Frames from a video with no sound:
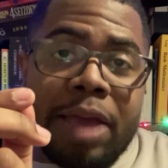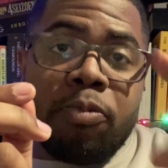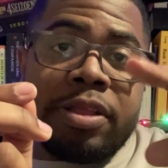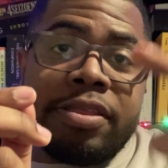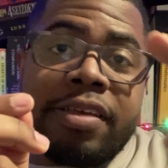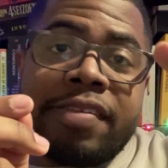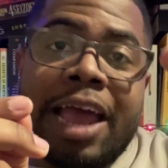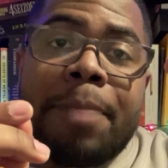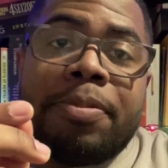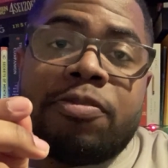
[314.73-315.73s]
And when this
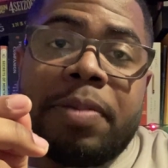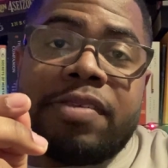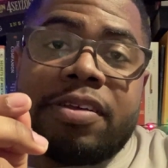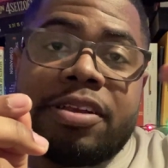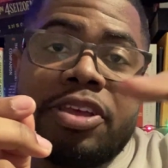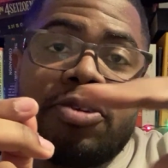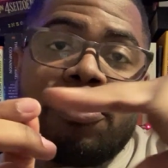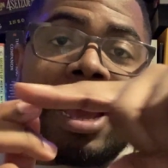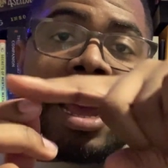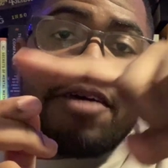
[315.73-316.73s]
happens, basically you
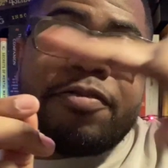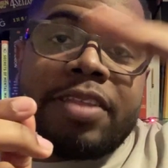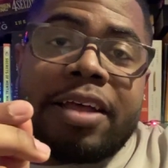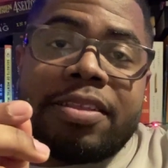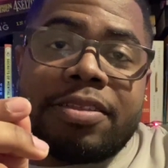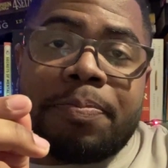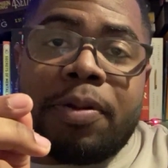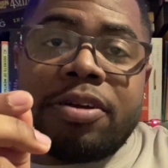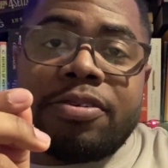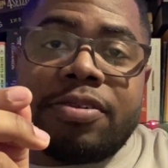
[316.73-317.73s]
have that the
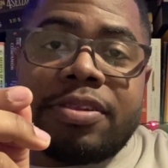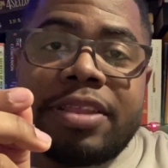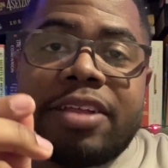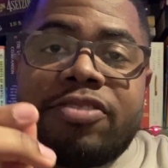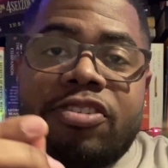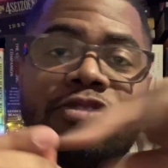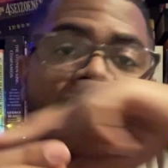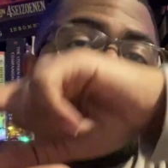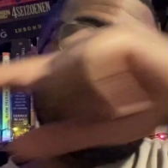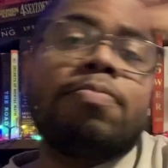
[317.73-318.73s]
particle that just
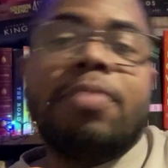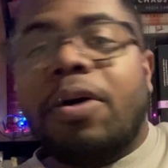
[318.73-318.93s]
went